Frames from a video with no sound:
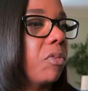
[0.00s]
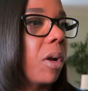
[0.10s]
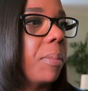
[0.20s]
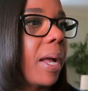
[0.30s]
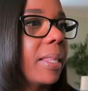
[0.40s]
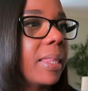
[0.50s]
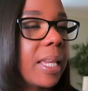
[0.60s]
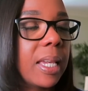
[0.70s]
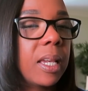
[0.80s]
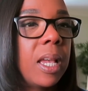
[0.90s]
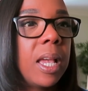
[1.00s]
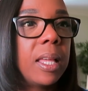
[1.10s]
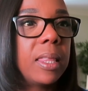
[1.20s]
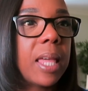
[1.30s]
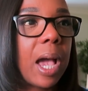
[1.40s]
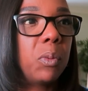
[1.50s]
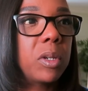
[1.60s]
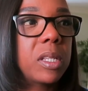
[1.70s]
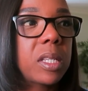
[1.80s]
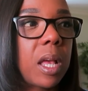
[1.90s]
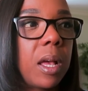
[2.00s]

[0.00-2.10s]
from. I think that was